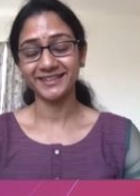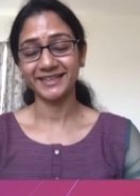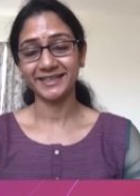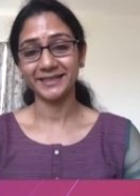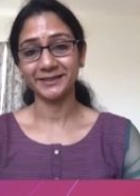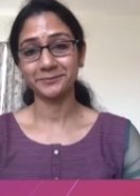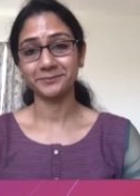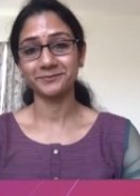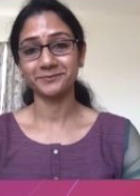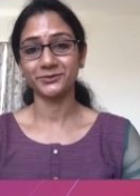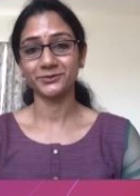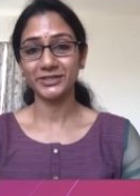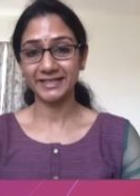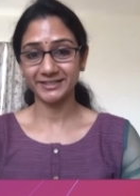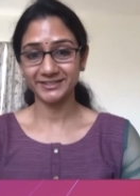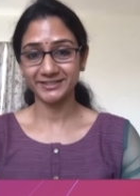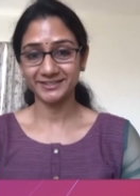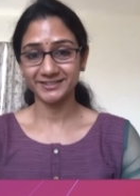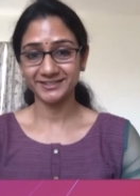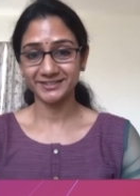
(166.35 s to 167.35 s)
I'm
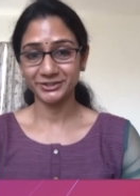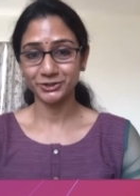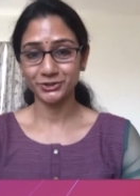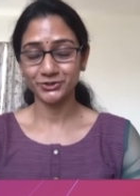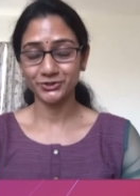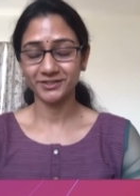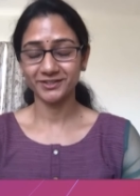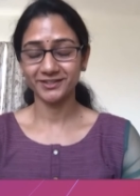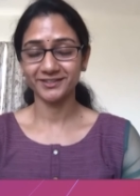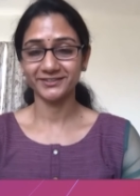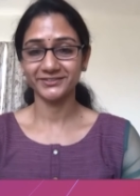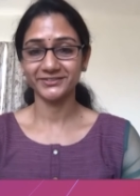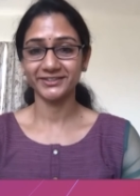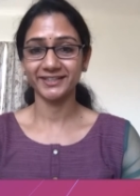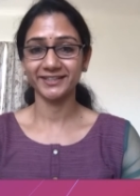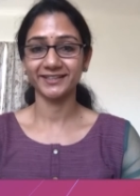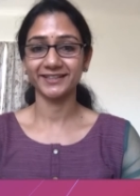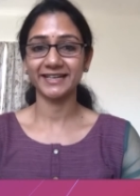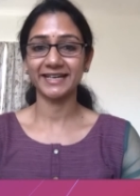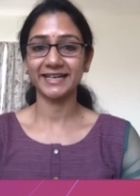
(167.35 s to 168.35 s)
Director
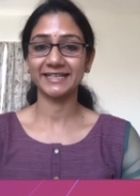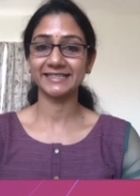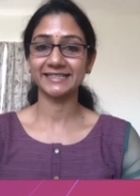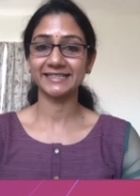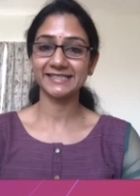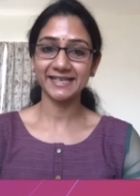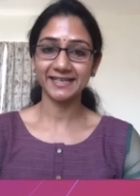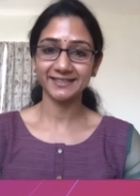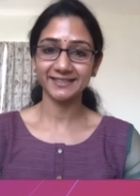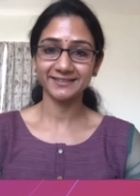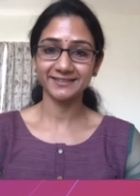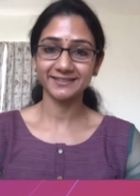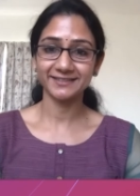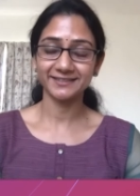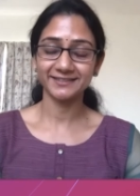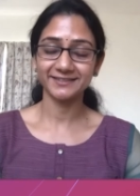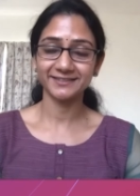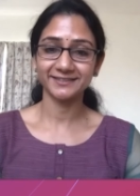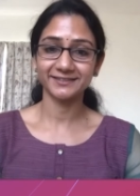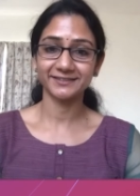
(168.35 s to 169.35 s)
Engineering and Site
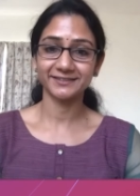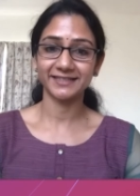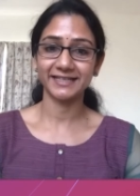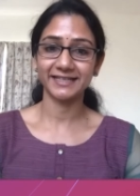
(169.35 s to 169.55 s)
Leader